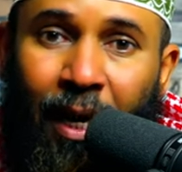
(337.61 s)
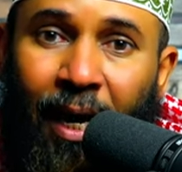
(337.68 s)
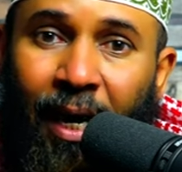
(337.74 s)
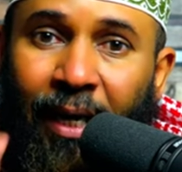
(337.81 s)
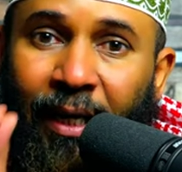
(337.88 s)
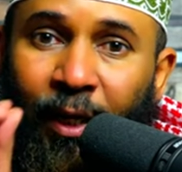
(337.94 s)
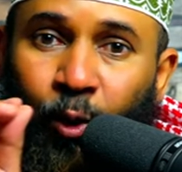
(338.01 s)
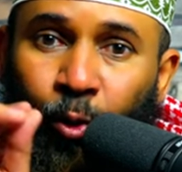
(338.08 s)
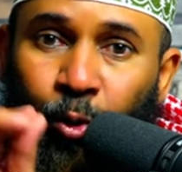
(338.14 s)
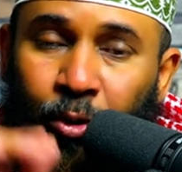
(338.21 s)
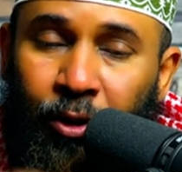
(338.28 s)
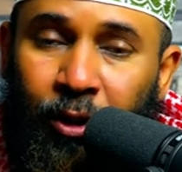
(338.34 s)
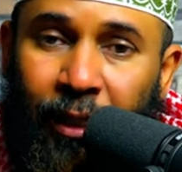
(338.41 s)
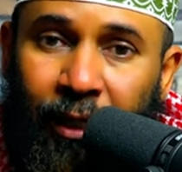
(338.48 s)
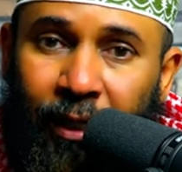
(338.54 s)
and it
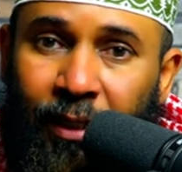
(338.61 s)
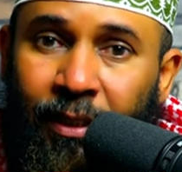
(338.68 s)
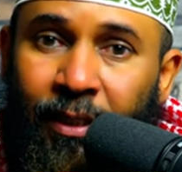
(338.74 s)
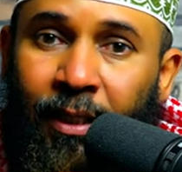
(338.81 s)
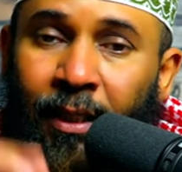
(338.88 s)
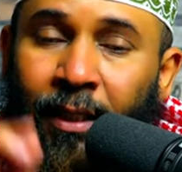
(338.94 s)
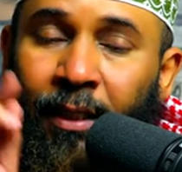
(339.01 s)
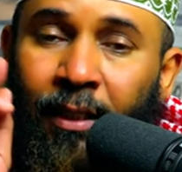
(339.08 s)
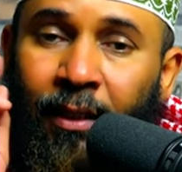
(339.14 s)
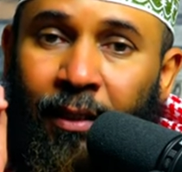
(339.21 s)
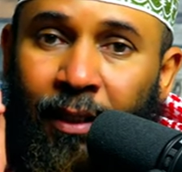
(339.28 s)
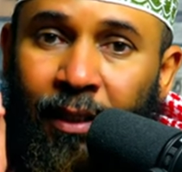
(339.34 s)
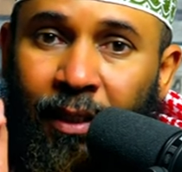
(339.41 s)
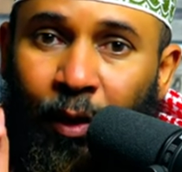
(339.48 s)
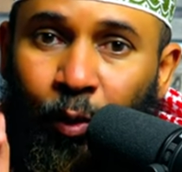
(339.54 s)
contains
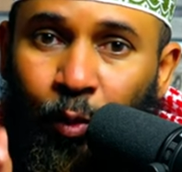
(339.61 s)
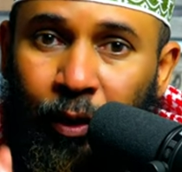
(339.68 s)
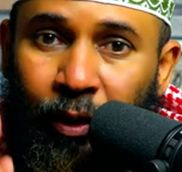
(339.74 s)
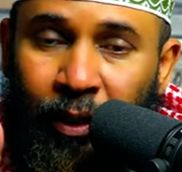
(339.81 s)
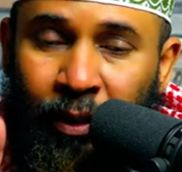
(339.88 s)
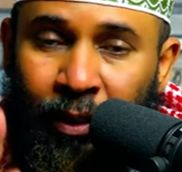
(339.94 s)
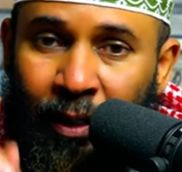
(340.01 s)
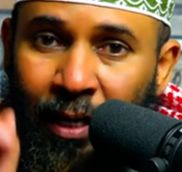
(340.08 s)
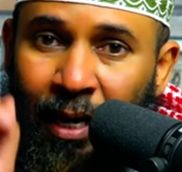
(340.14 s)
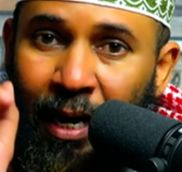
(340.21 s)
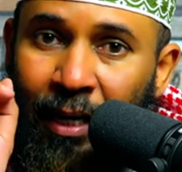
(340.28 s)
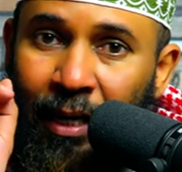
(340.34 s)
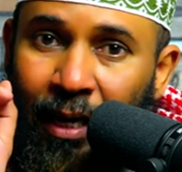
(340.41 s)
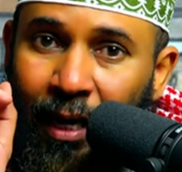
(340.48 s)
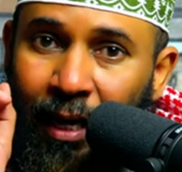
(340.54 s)
the tawheed, la
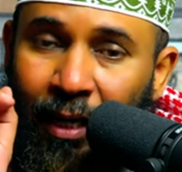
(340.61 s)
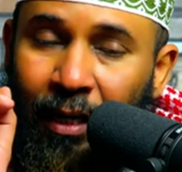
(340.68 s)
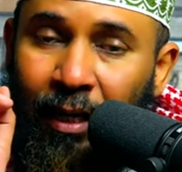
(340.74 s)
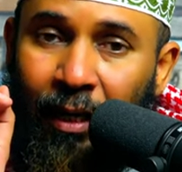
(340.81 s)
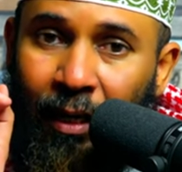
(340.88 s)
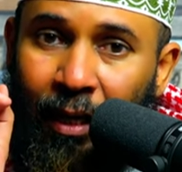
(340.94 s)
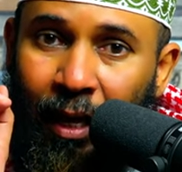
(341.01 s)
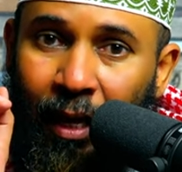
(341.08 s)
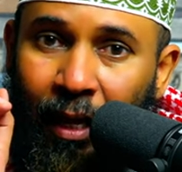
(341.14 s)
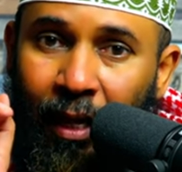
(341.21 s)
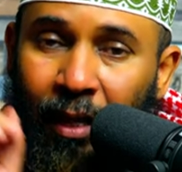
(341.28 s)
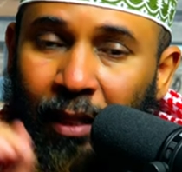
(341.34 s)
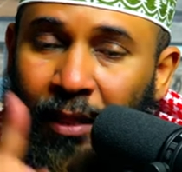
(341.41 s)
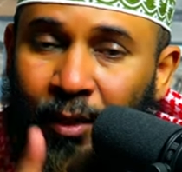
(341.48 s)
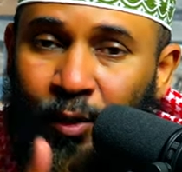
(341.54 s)
ilaha
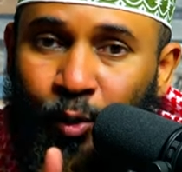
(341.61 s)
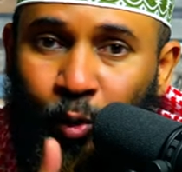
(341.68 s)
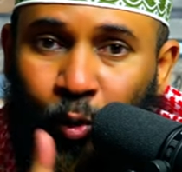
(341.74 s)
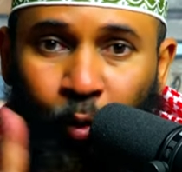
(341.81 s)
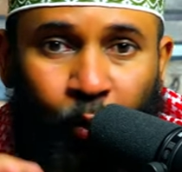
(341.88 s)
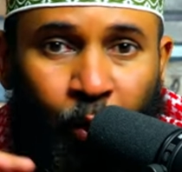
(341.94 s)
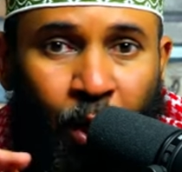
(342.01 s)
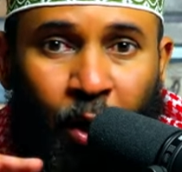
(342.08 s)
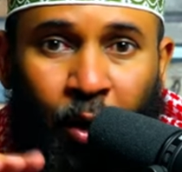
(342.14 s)
illallah, there is no